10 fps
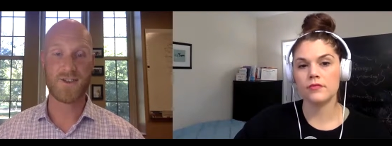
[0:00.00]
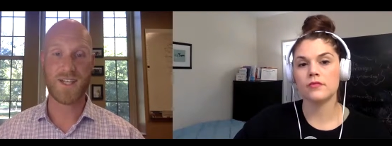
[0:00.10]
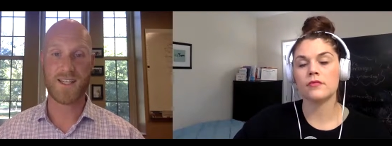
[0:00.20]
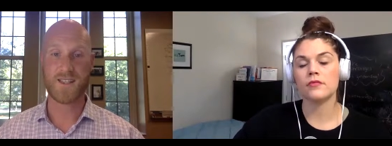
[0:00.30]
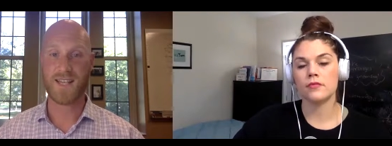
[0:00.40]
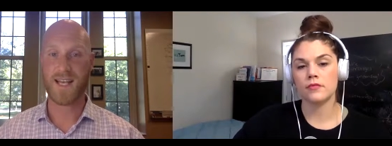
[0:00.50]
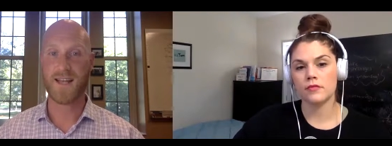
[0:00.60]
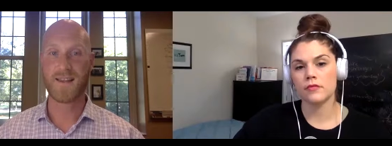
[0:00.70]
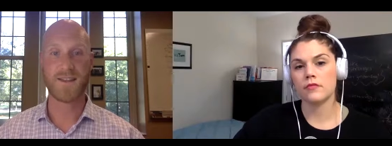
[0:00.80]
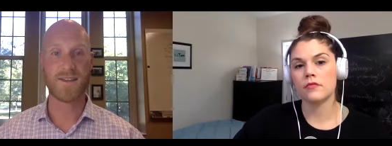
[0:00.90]
Speaker 1: changes,
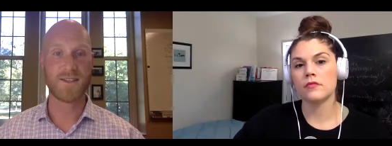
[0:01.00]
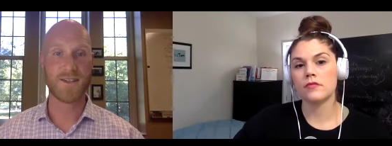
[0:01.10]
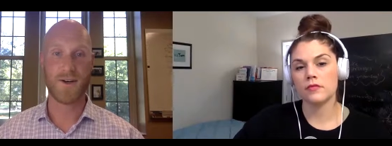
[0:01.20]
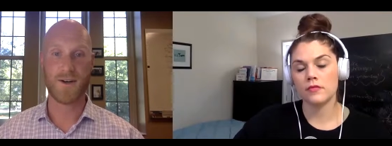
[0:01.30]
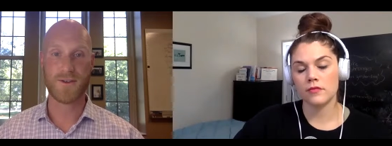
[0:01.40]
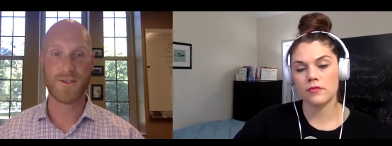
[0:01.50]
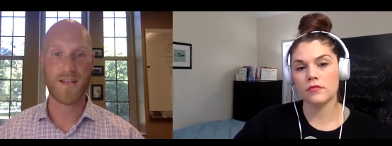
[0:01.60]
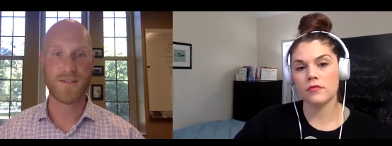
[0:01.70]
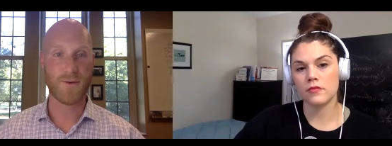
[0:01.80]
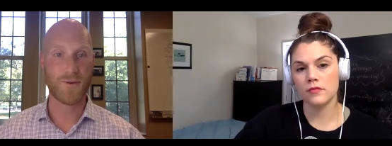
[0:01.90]
anything that's going to alter
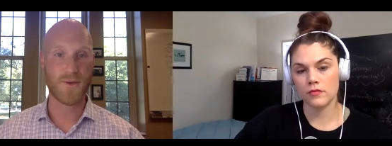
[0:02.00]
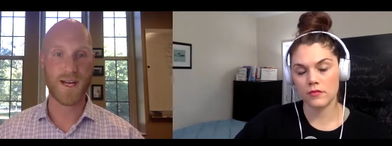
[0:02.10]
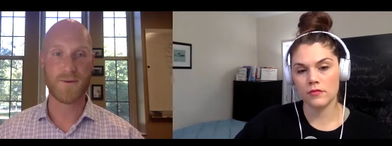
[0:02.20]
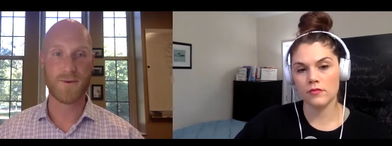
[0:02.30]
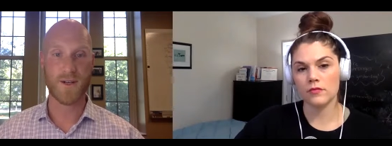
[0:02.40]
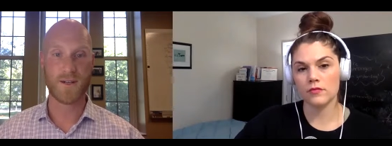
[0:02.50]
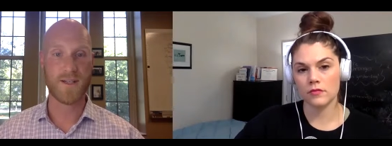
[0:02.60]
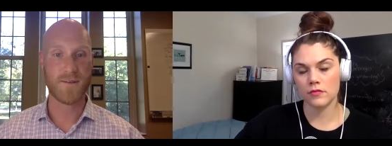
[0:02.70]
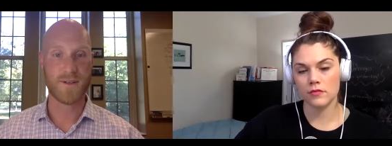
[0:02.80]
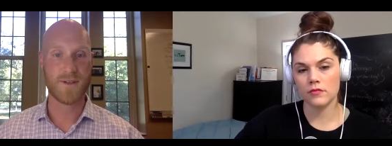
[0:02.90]
that total body water
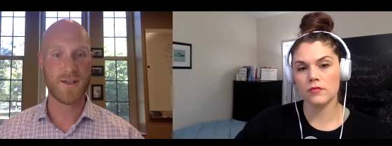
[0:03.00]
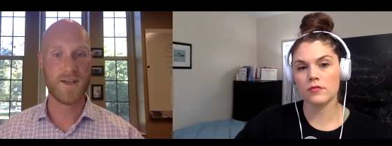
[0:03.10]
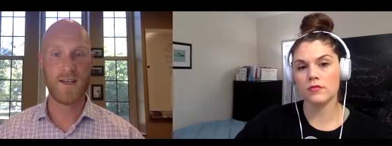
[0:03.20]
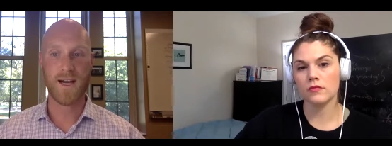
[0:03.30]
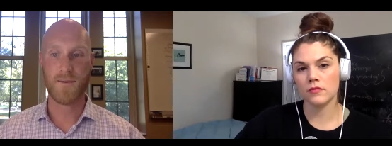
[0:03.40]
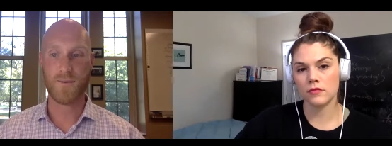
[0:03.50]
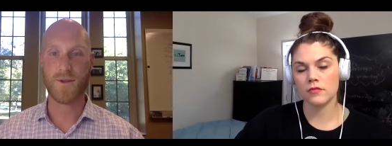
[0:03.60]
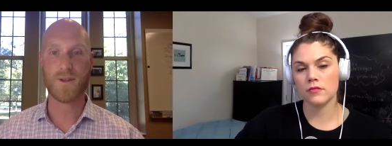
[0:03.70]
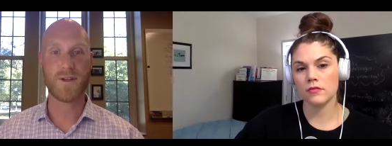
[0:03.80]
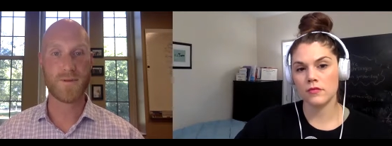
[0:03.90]
number um,
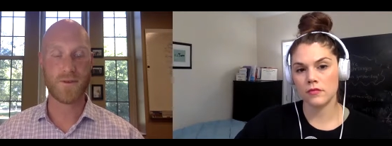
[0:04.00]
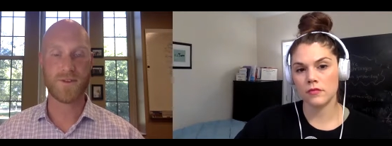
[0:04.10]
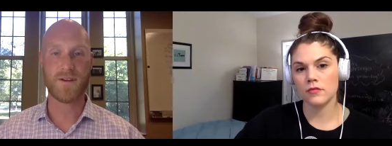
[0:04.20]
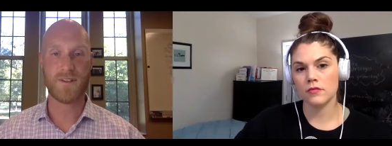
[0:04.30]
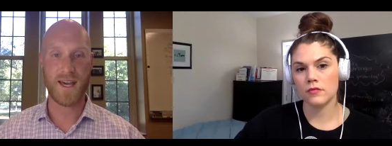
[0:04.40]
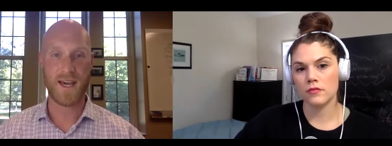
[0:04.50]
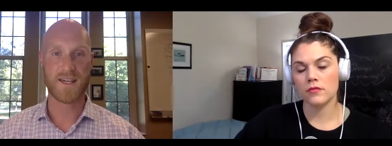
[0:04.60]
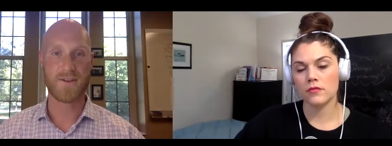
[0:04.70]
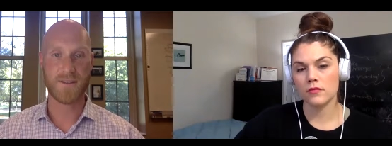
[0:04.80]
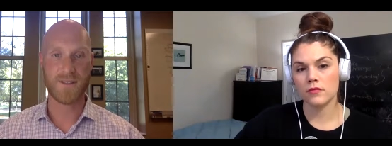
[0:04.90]
really throws off the
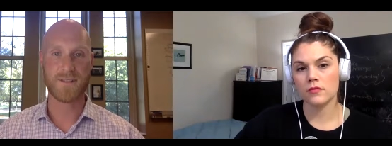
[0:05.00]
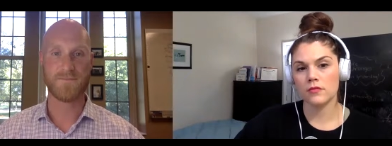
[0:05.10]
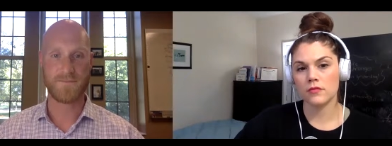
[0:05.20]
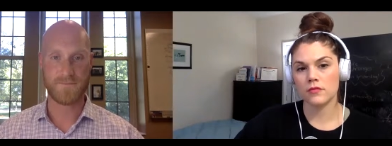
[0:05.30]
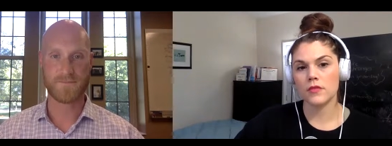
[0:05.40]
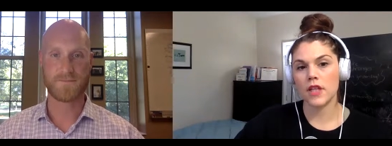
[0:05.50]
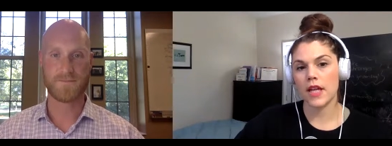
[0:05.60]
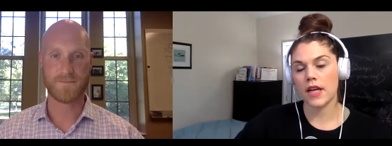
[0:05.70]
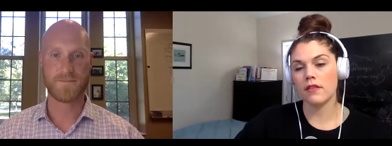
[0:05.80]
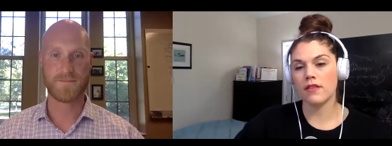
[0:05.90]
accuracy.
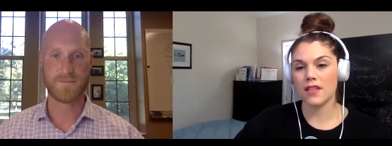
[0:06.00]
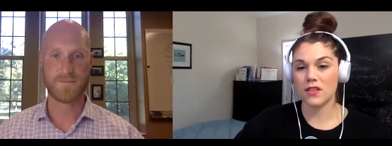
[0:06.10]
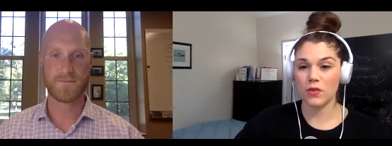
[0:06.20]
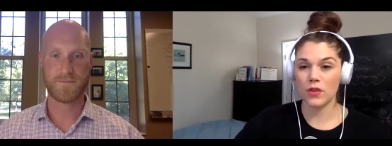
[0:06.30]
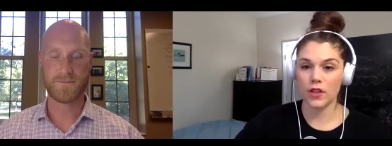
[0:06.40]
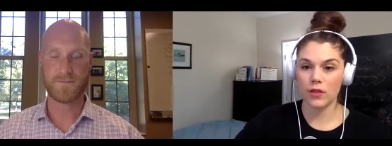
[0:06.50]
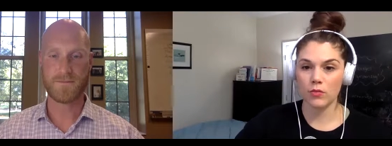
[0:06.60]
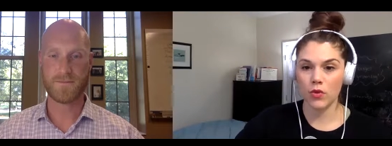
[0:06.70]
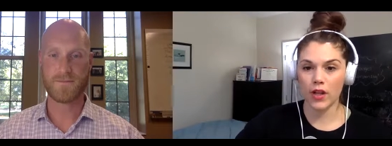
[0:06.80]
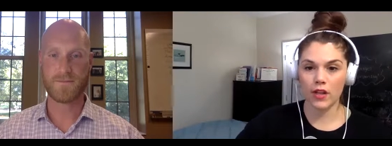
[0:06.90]
Speaker 2: Yeah, that's a really
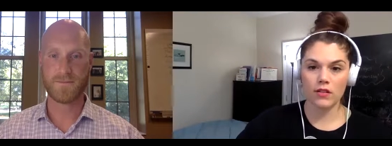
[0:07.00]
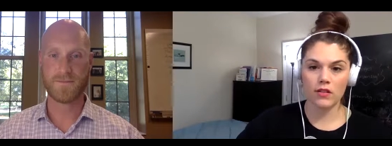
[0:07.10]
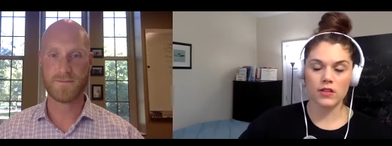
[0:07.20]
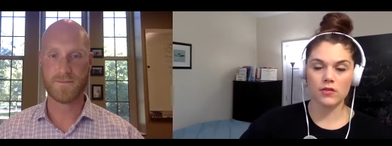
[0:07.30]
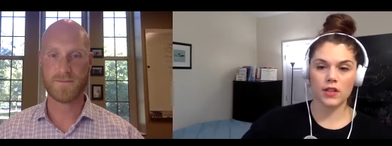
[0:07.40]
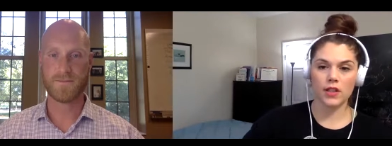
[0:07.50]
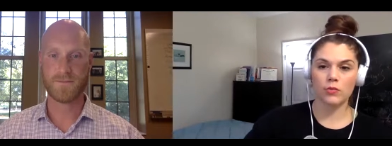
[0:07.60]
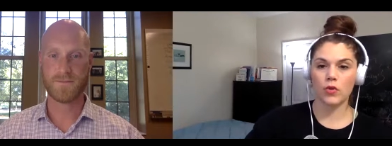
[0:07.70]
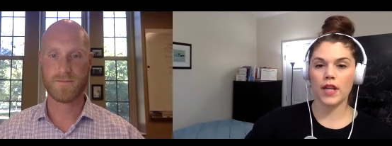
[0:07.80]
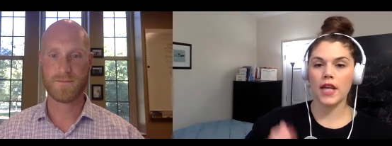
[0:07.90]
good point. That's a really
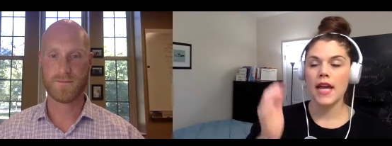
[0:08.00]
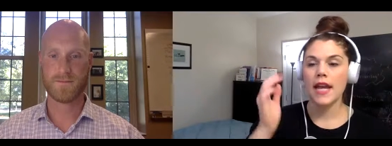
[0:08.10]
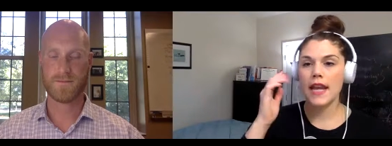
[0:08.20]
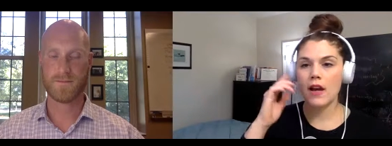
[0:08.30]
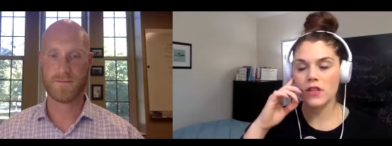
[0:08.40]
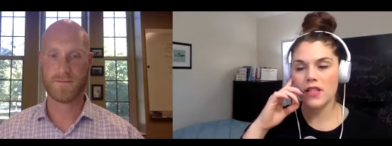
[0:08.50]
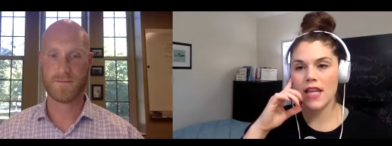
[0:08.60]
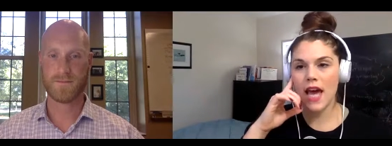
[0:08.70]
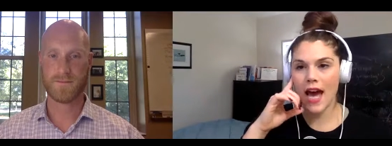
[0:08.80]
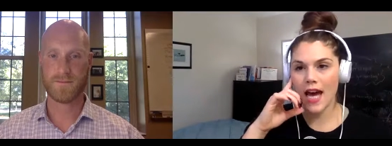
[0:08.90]
good point. Now,
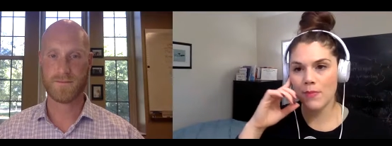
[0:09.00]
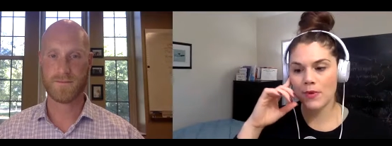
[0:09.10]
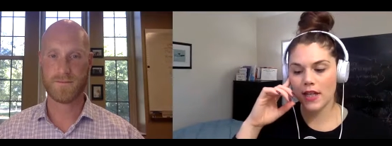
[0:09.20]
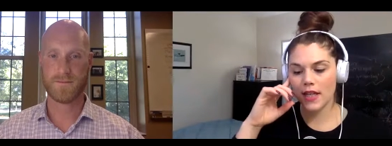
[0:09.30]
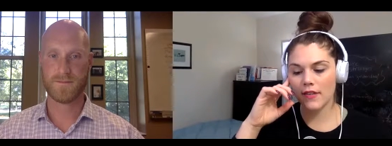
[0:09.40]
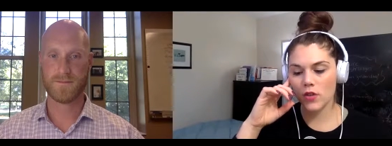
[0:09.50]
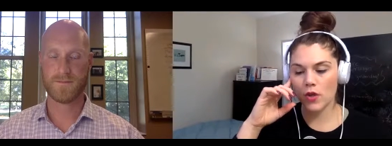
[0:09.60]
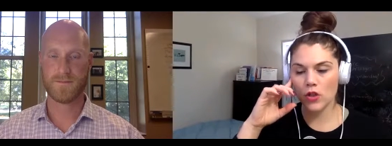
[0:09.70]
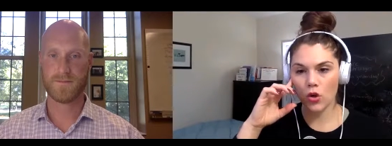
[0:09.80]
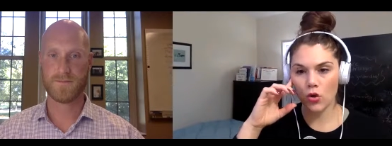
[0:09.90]
does the app it
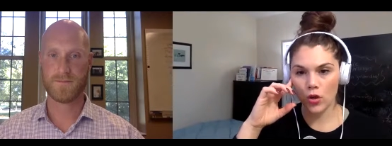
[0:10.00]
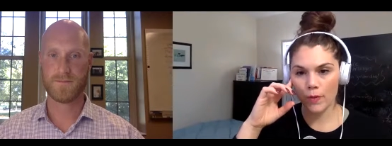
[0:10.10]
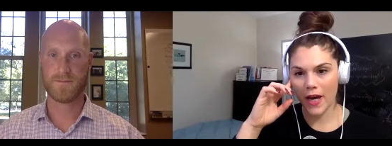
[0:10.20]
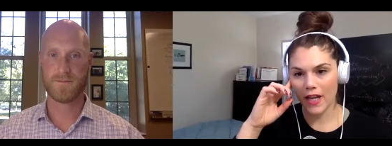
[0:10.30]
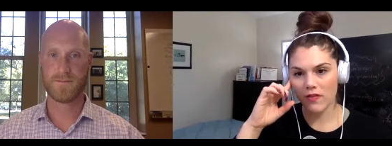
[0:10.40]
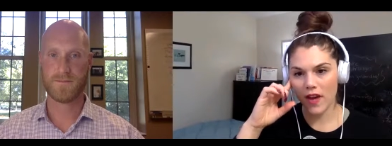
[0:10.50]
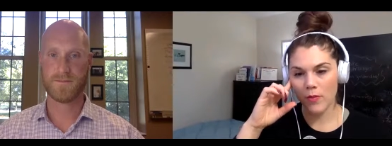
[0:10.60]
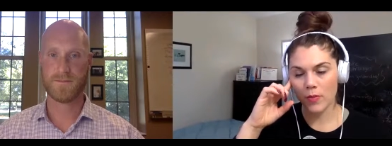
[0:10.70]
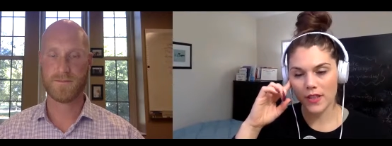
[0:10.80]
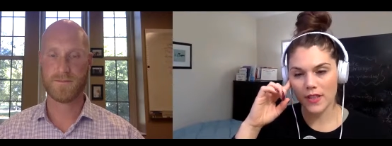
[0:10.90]
gives you a total body
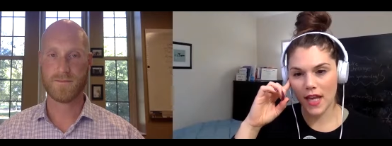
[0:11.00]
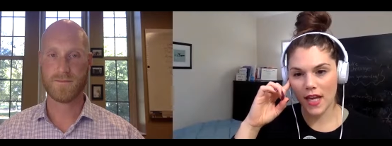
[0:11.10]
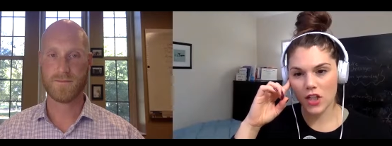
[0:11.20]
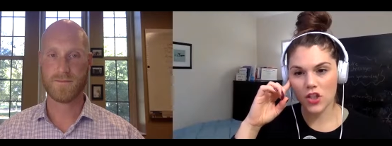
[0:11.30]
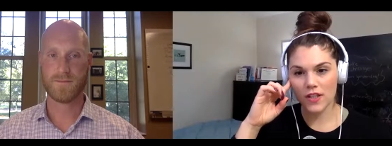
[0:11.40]
fat percentage?